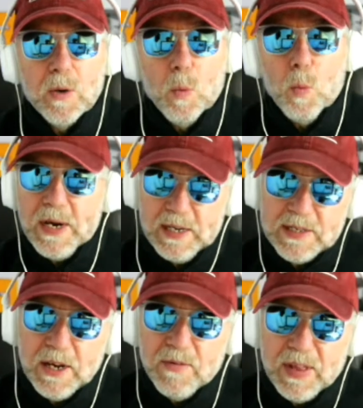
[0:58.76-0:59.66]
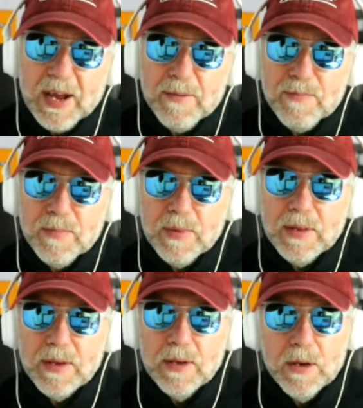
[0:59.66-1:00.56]
We deserved that.
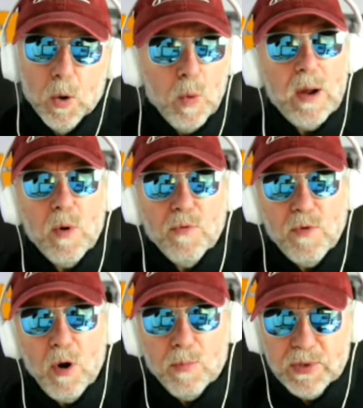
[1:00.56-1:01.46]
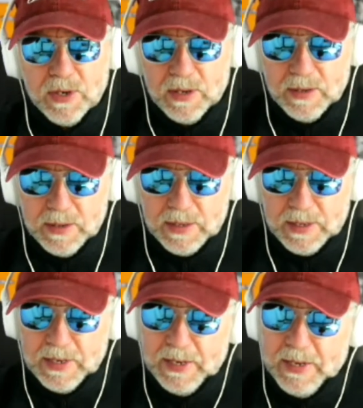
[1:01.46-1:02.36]
We were robbed.
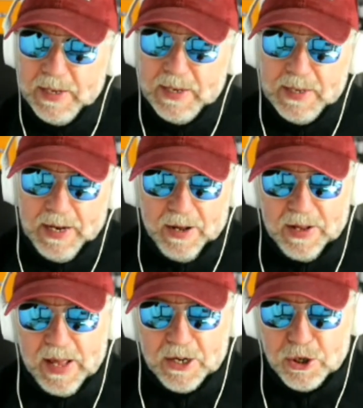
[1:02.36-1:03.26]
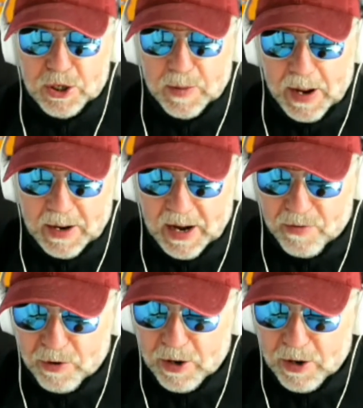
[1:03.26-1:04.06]
I think that should just about cover it